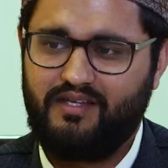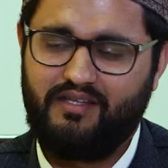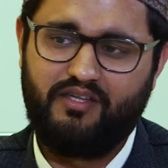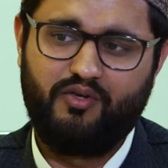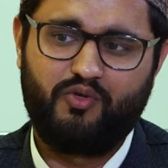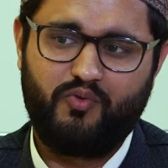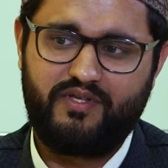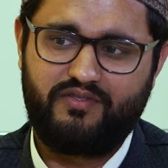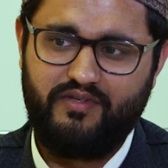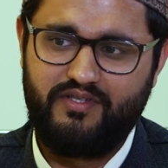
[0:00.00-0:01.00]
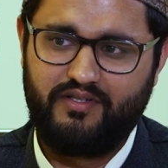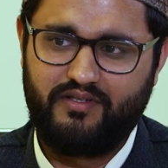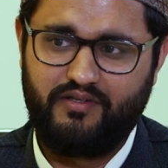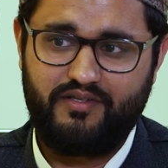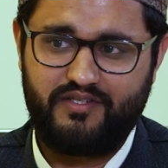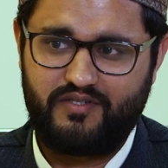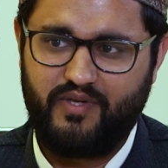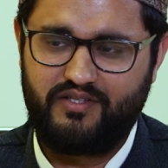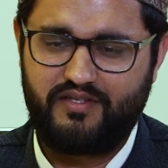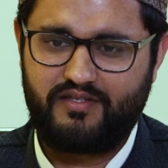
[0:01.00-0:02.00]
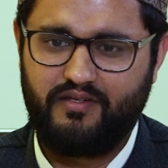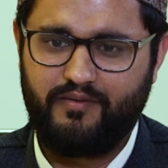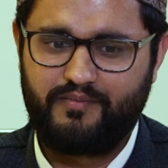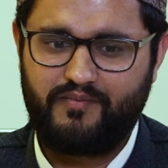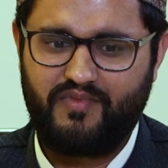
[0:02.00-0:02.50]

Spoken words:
in the Northwest region, not just Manchester.